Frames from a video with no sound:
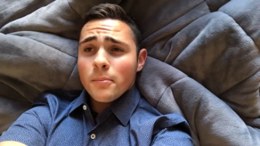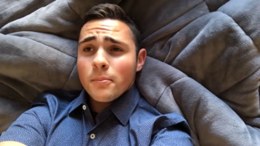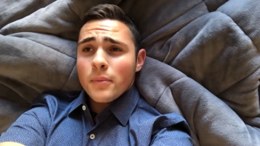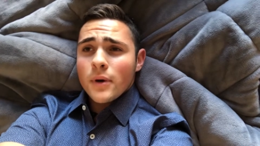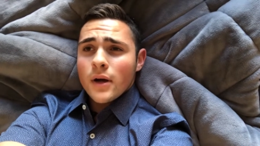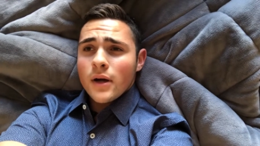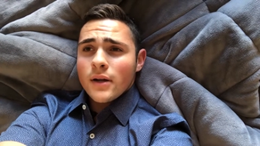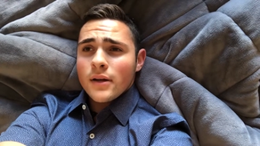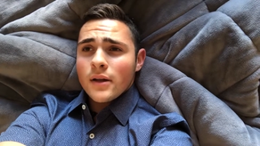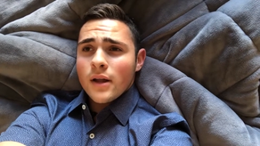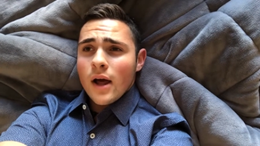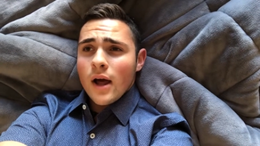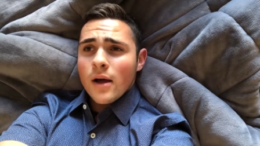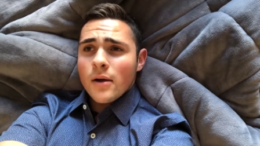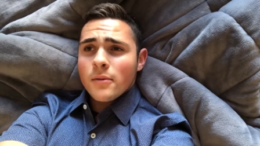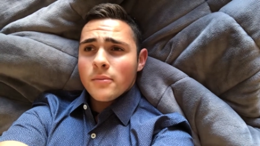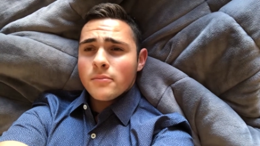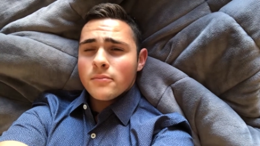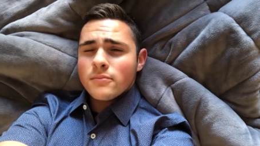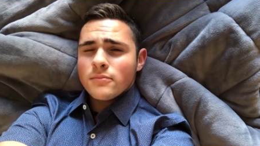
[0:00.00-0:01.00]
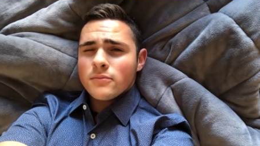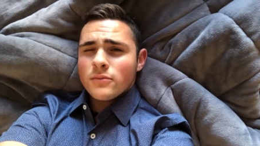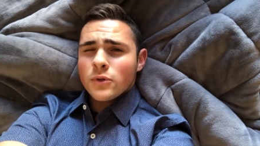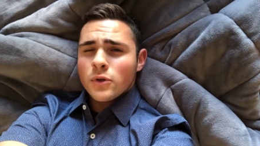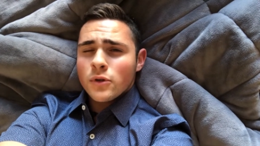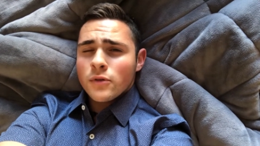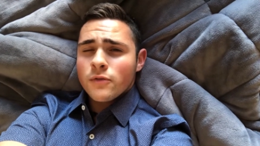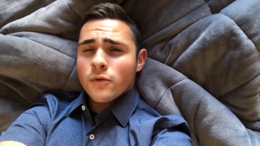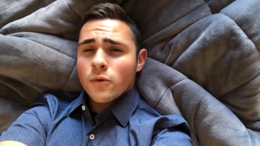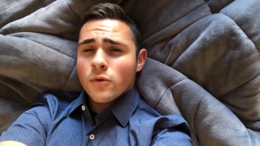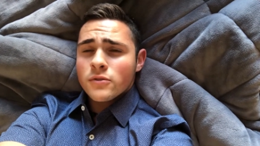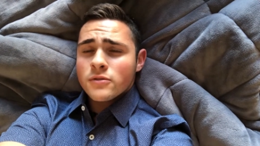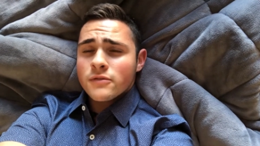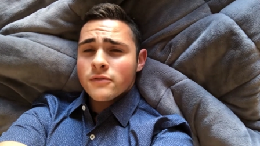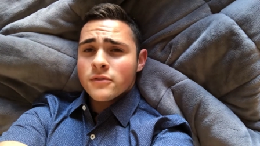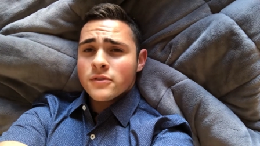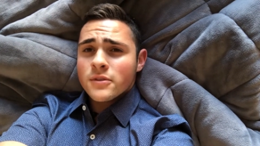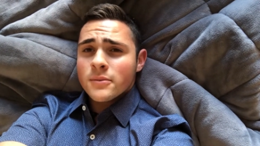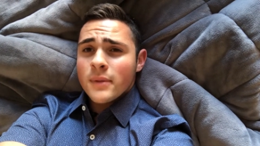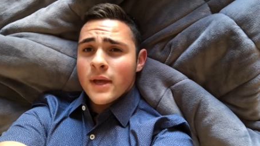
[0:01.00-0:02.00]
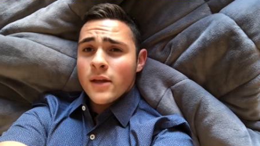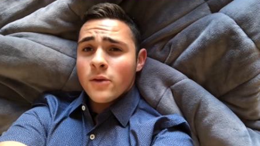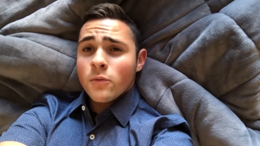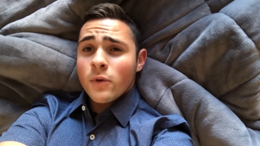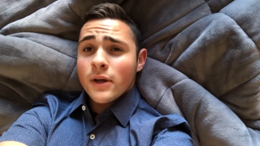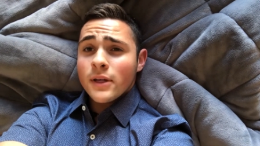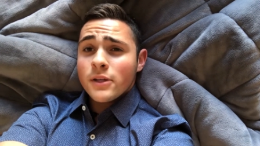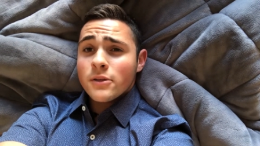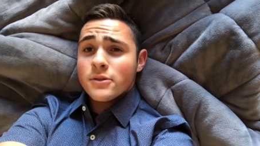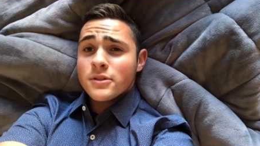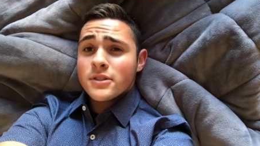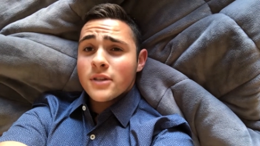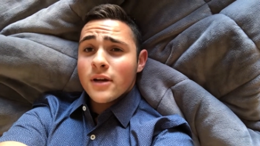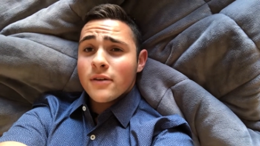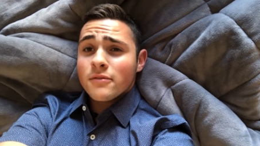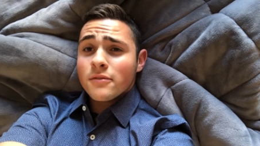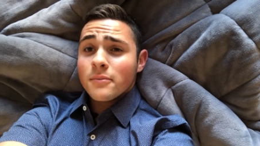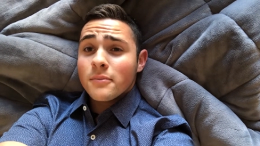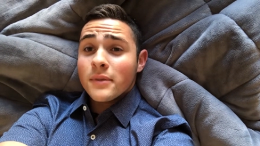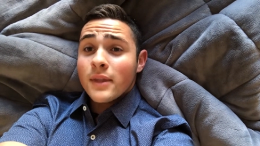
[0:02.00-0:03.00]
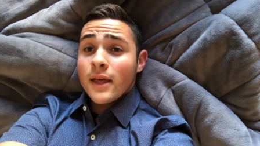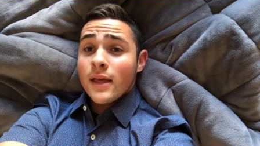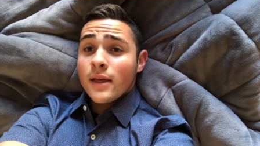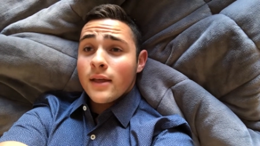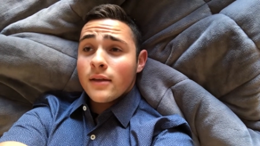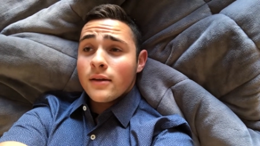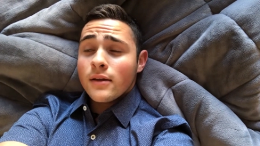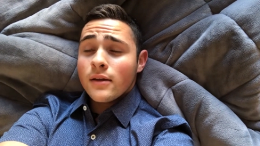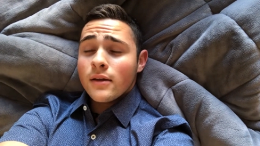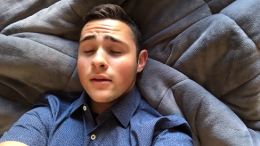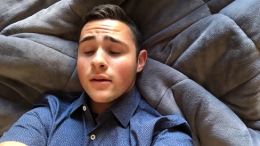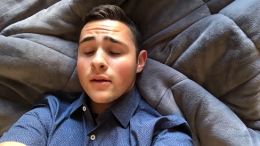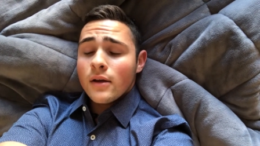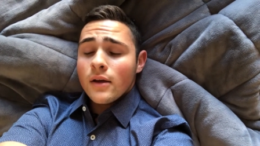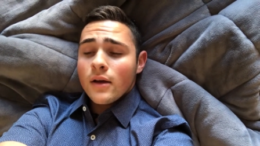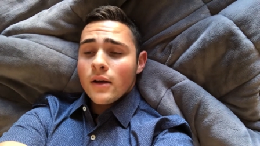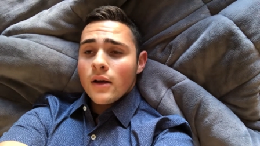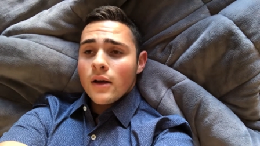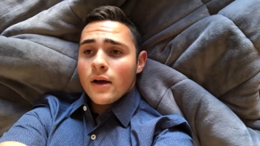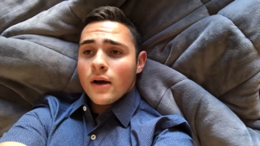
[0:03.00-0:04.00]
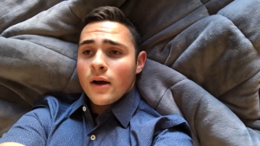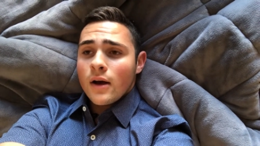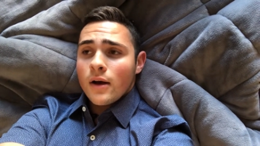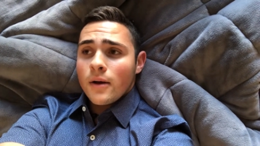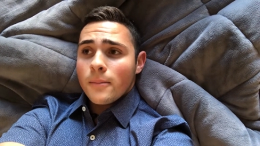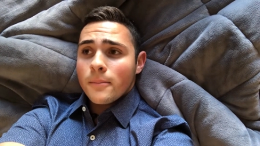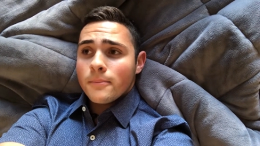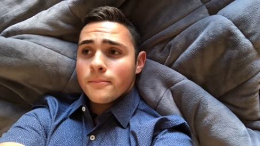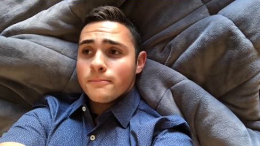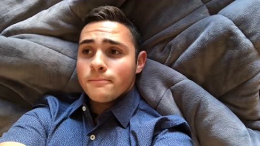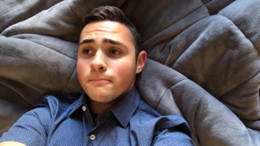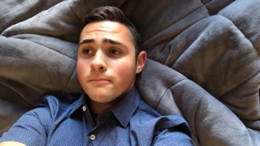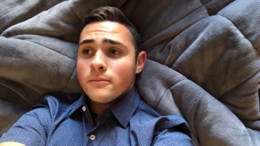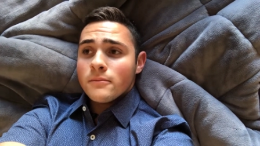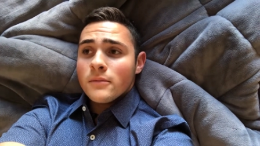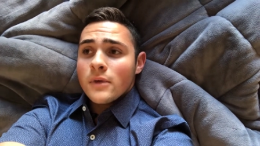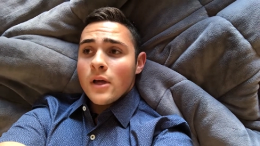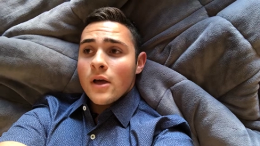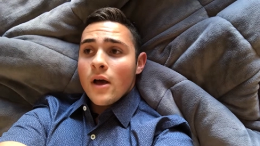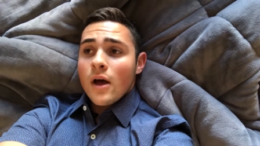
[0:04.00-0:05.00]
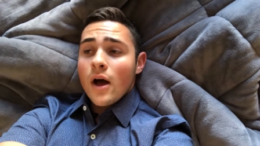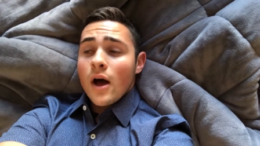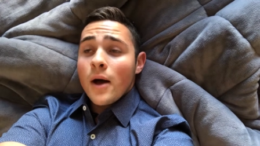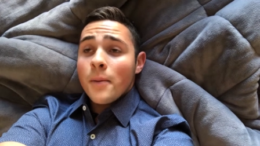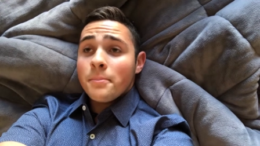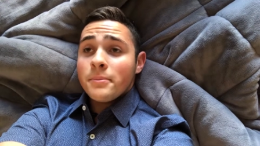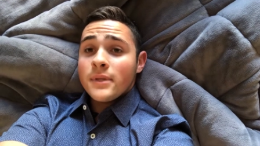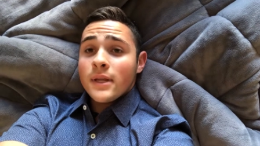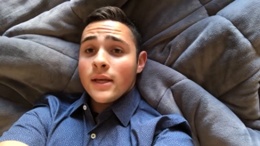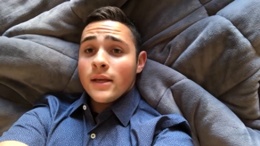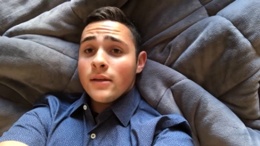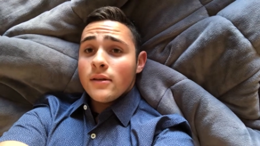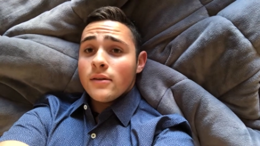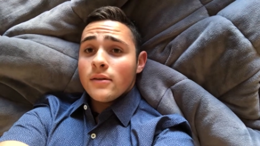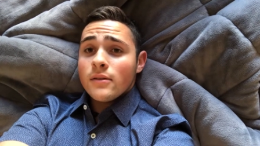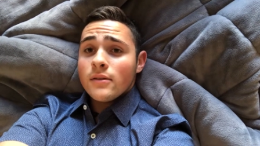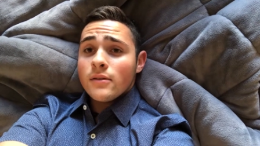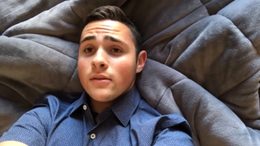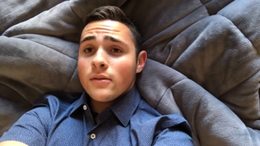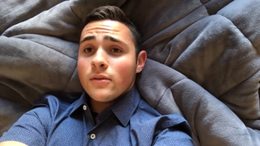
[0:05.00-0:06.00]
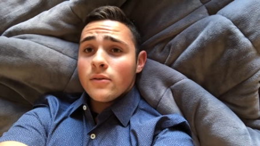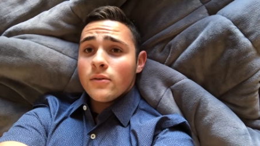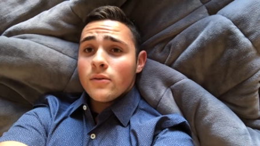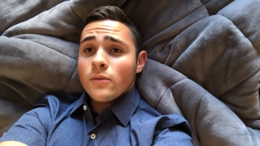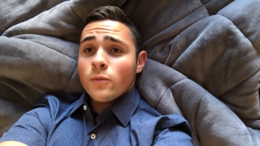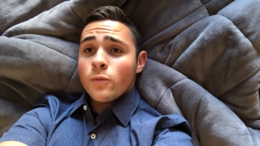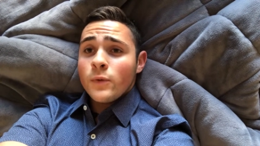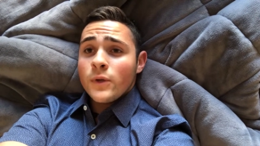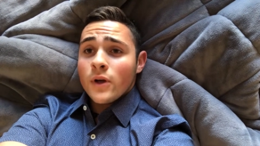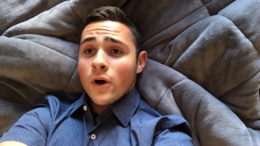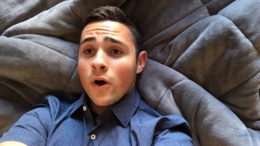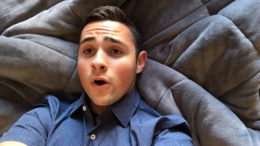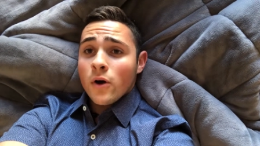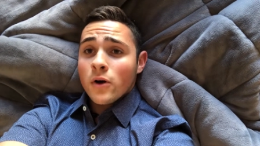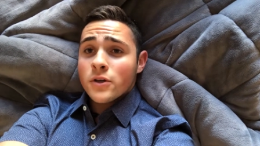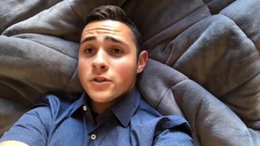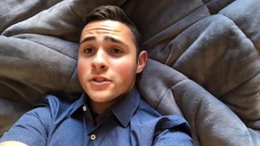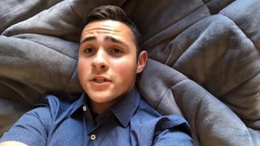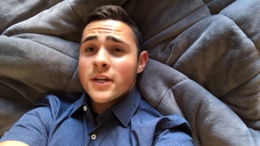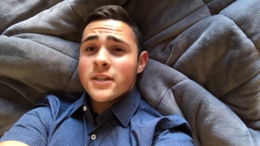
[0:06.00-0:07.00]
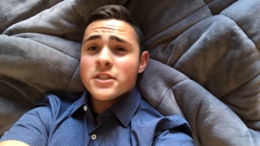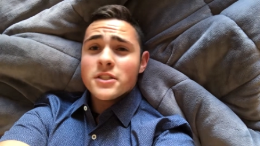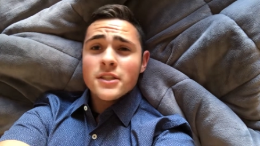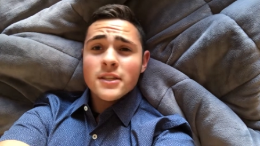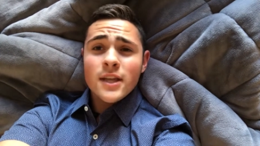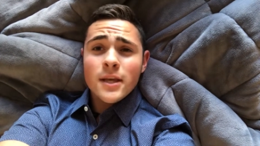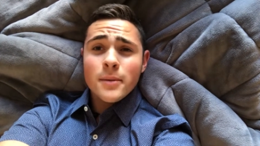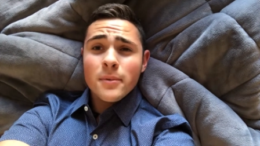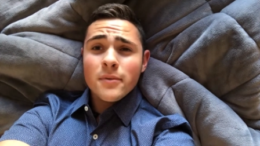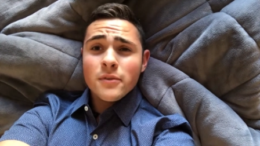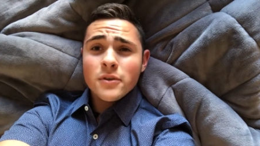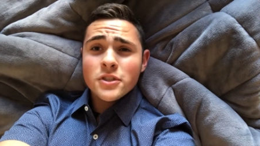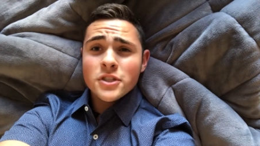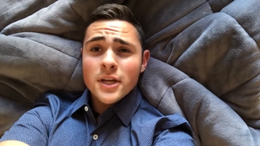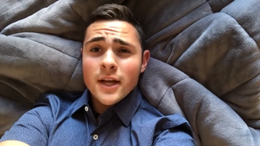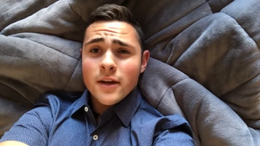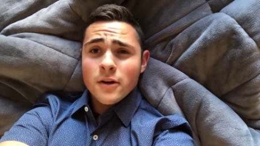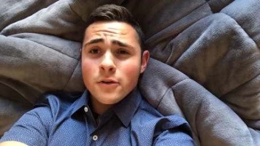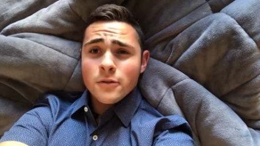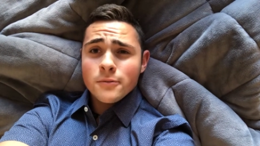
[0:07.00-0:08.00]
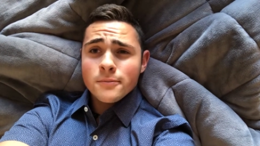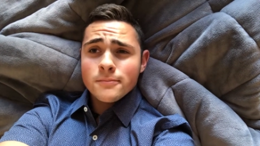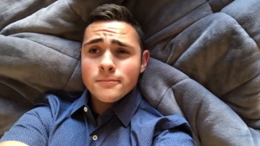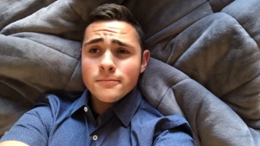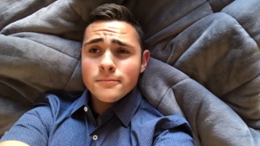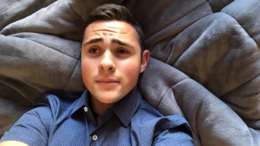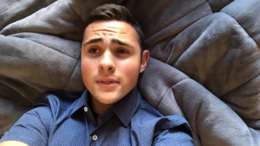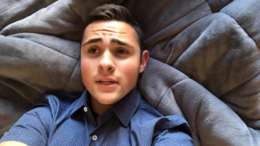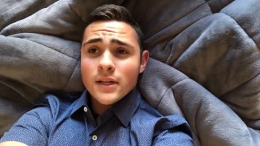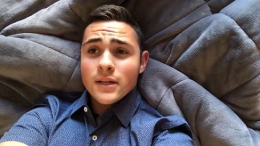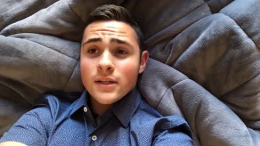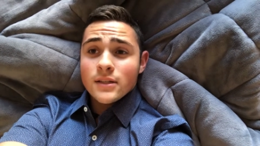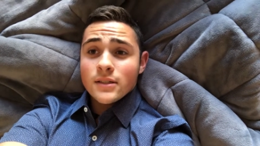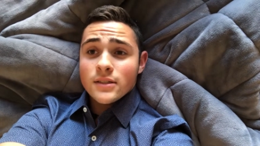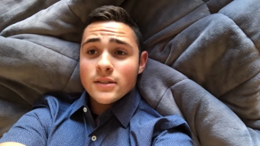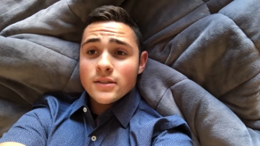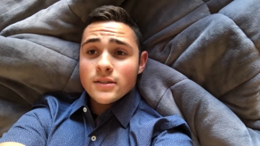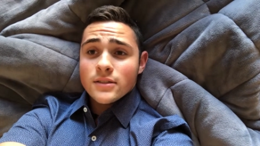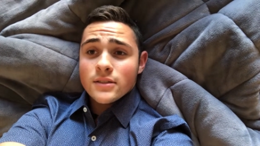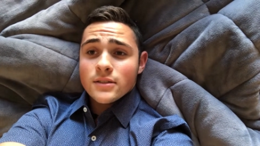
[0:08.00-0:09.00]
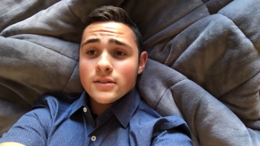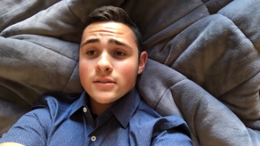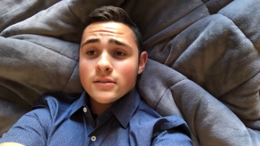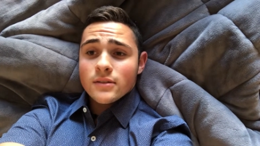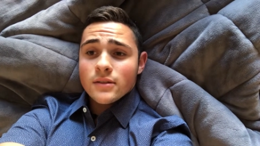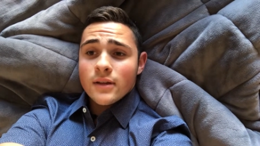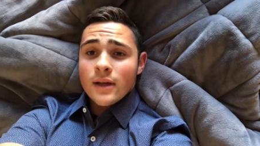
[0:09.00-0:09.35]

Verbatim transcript: But look forward for some NYU stuff from then. Um, update: We are changing the name of our channel because